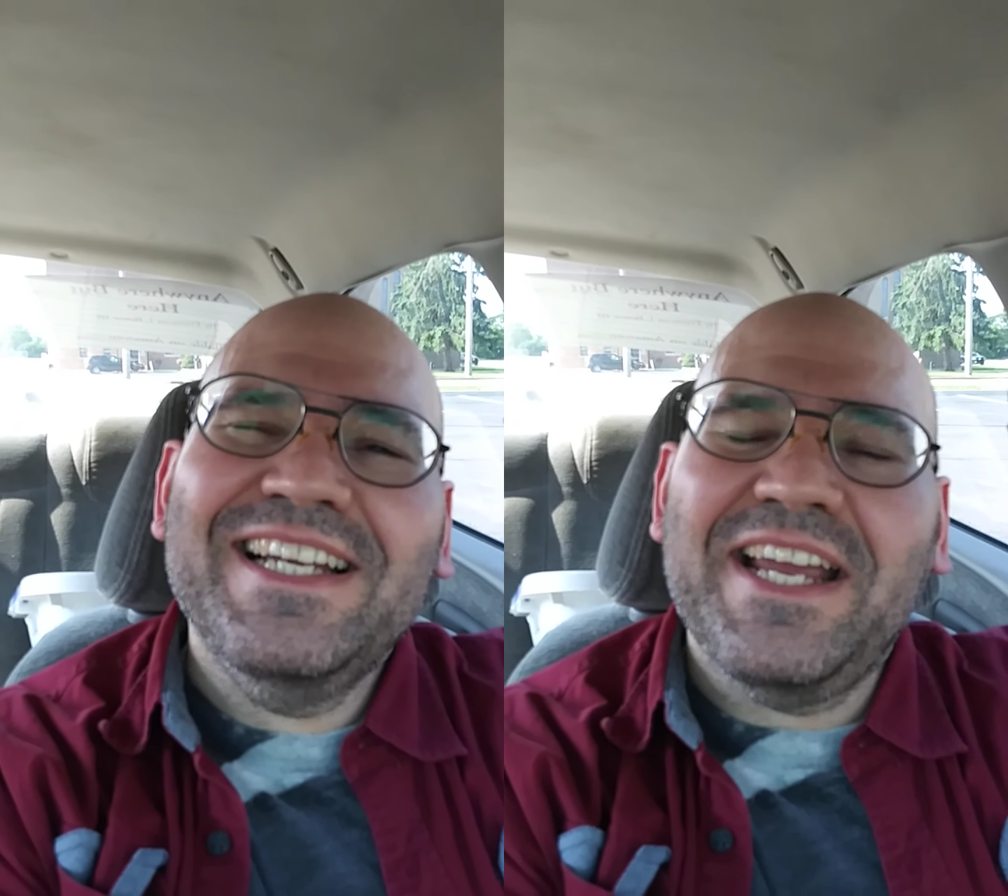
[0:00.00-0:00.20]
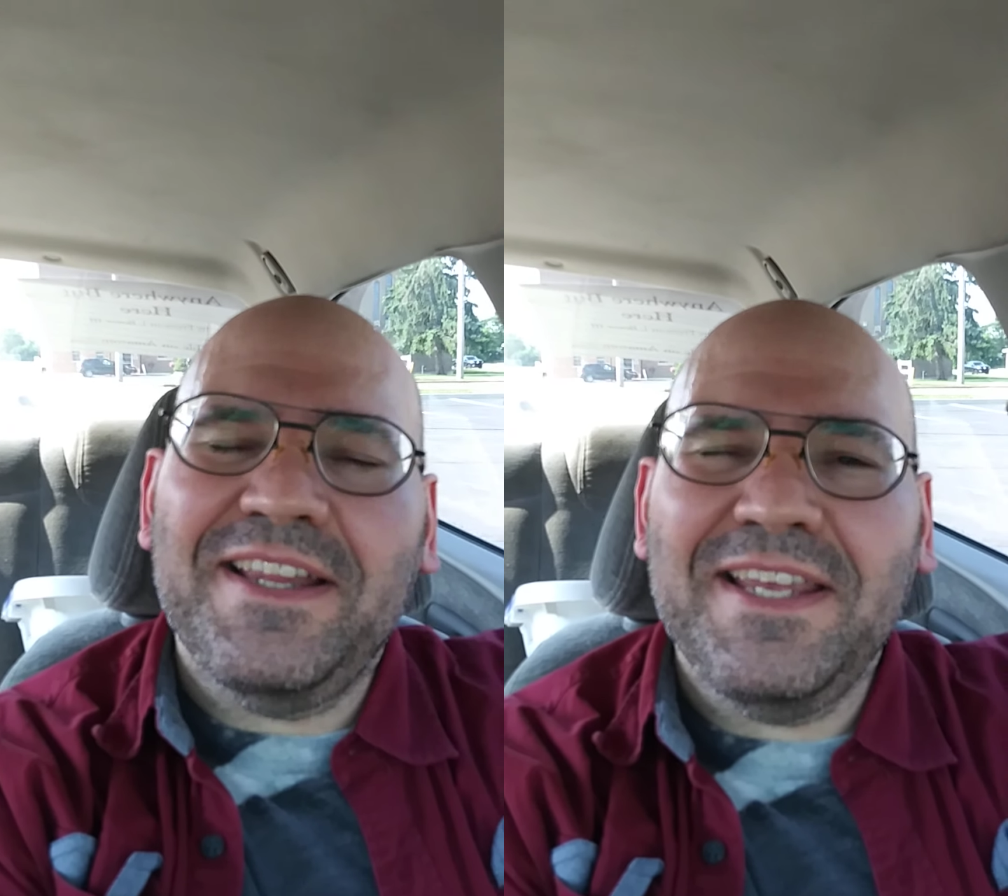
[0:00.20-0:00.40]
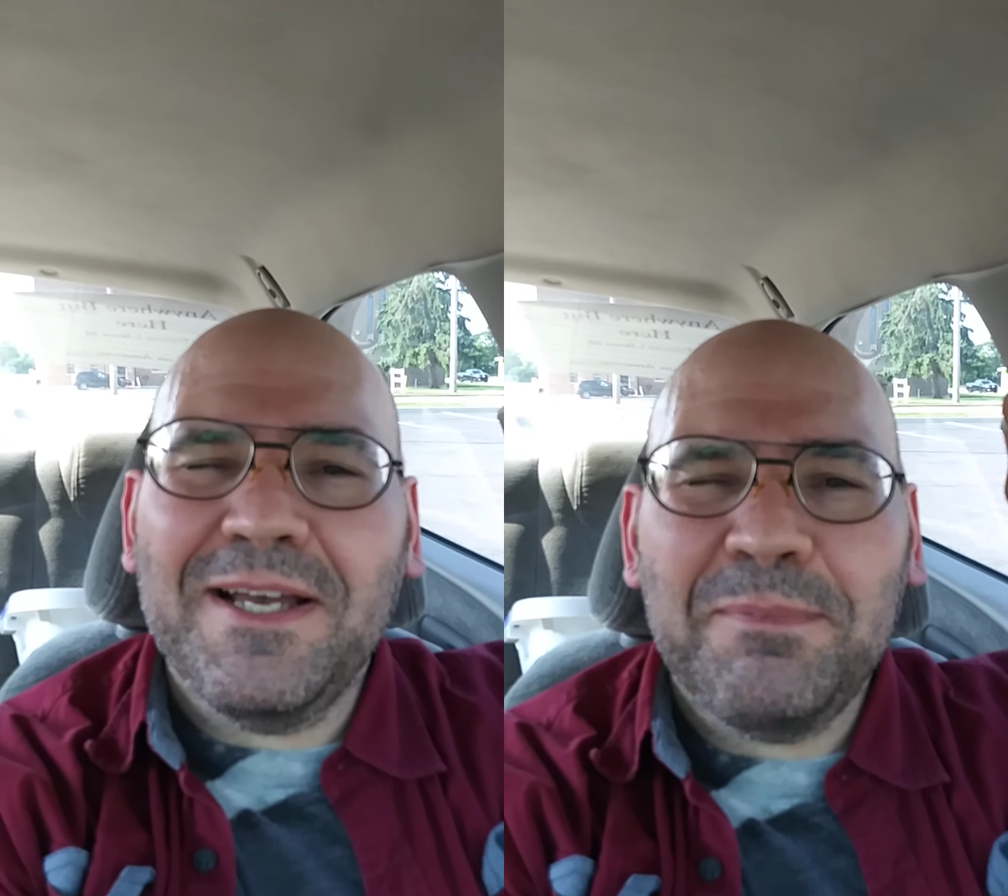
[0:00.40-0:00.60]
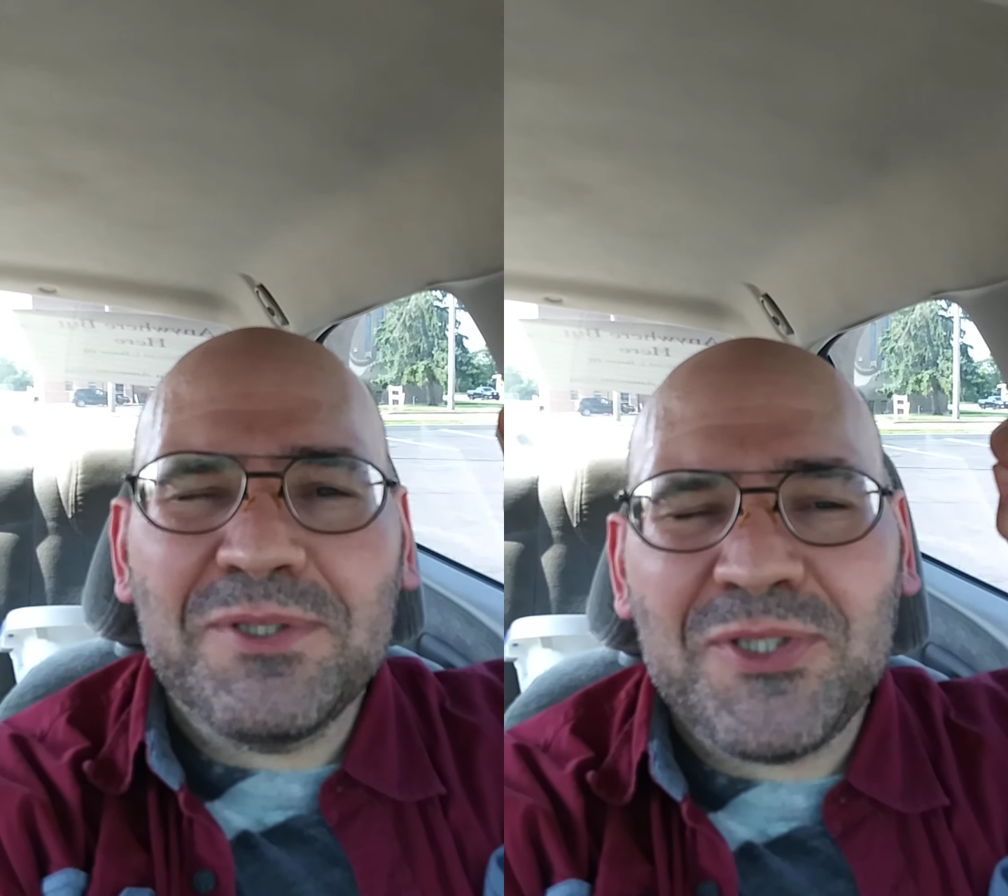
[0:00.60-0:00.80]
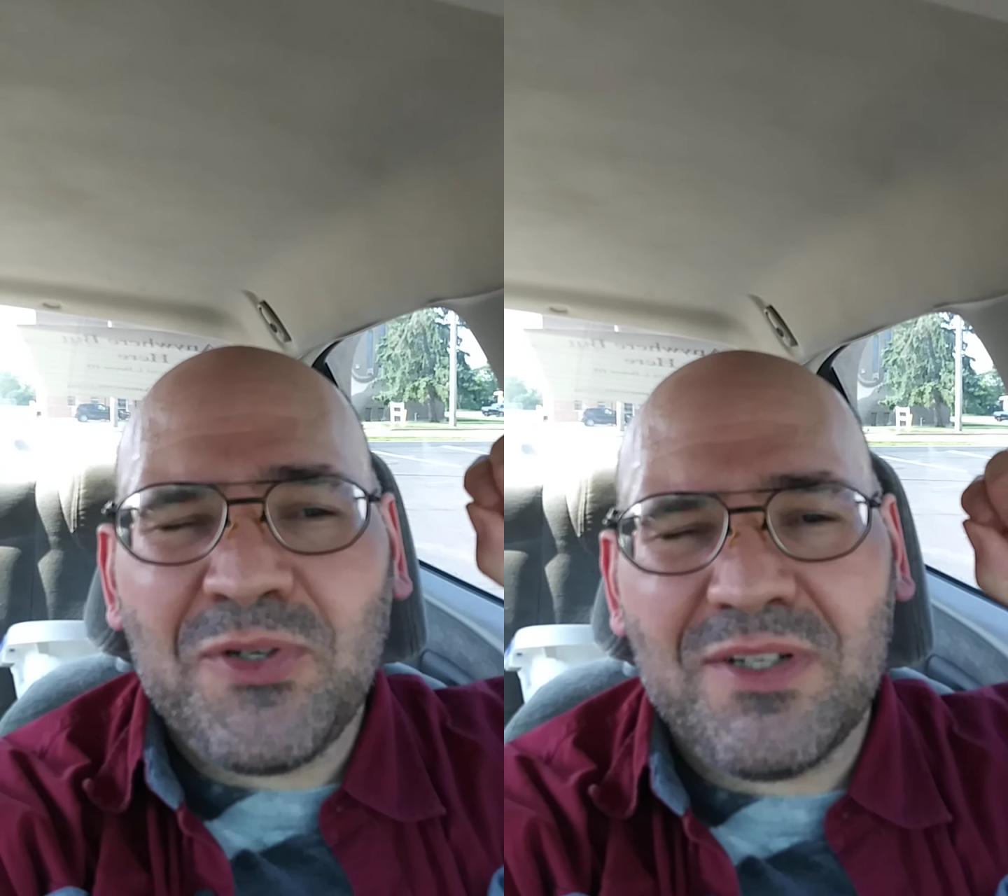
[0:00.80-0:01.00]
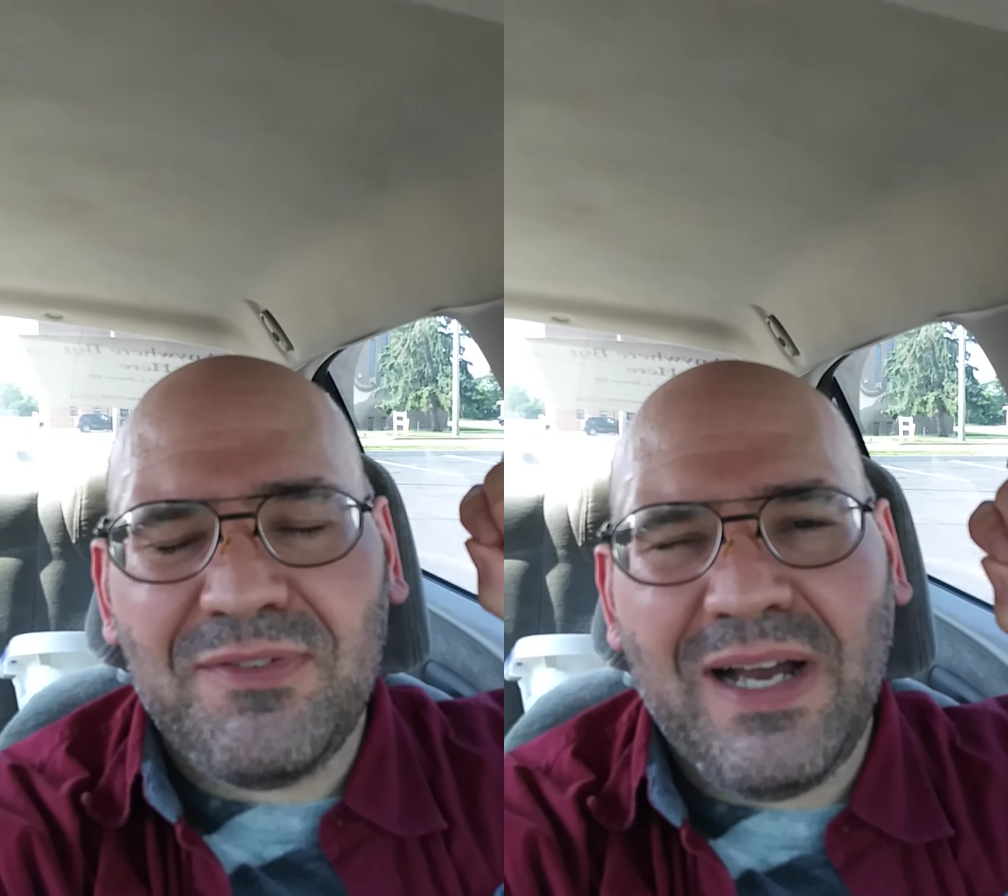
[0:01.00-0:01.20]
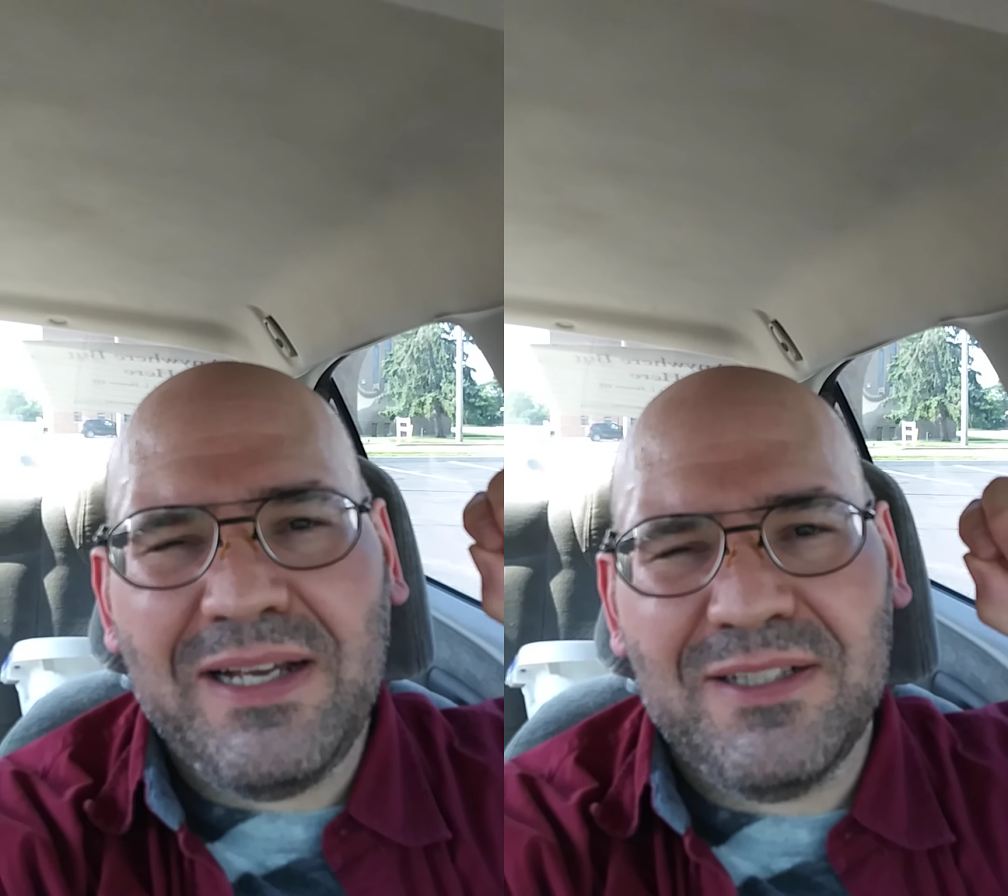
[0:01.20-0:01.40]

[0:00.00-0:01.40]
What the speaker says: In the episode of I